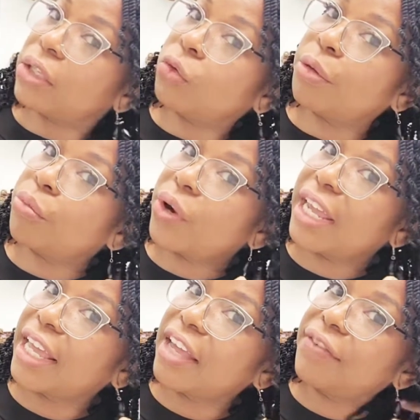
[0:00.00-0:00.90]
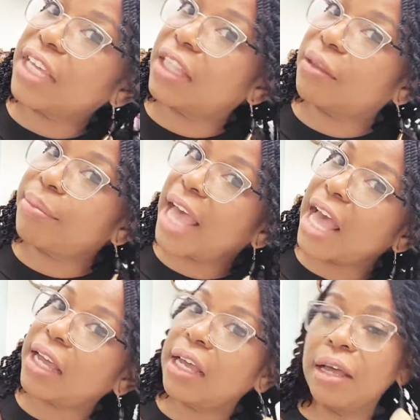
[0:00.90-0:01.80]
little bit more heavy in the
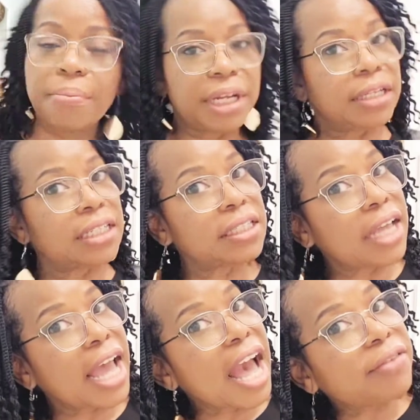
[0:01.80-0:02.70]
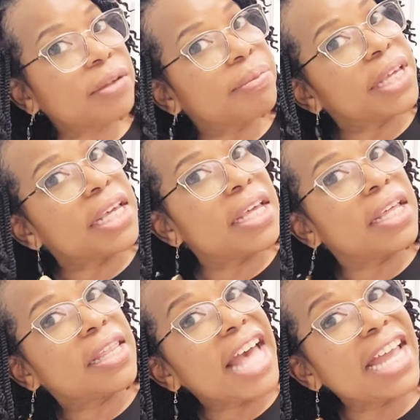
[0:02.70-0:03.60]
back, but it doesn't have to be
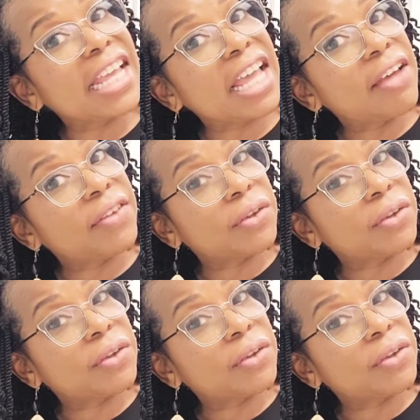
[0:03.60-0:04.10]
that heavy,